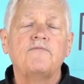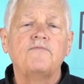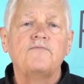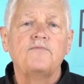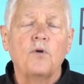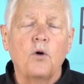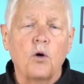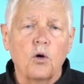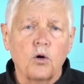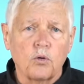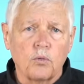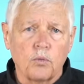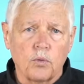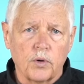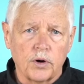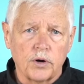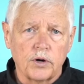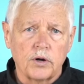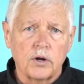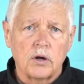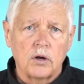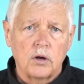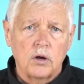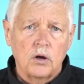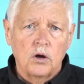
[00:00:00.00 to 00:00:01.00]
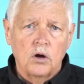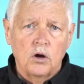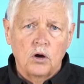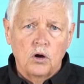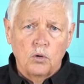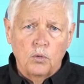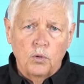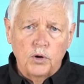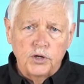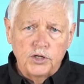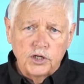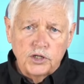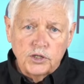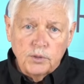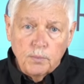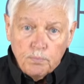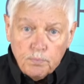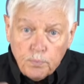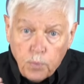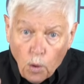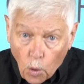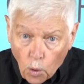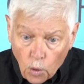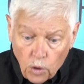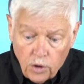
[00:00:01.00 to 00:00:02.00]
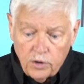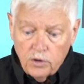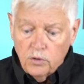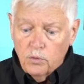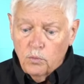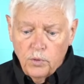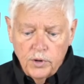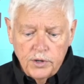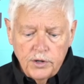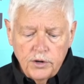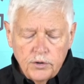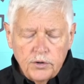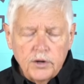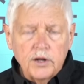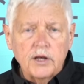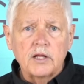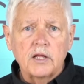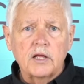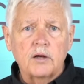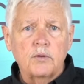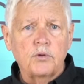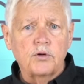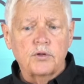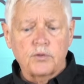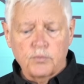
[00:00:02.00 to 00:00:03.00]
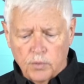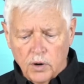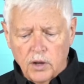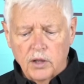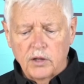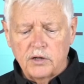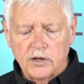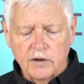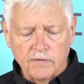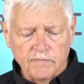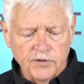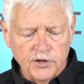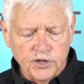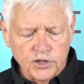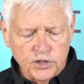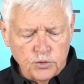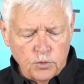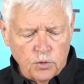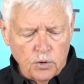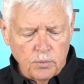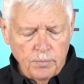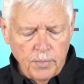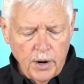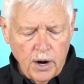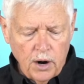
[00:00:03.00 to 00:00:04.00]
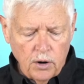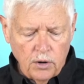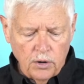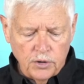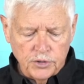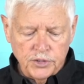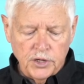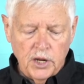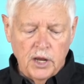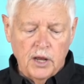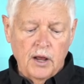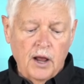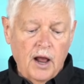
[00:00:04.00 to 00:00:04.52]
forward, which is important when you're dealing with relatively short barrels.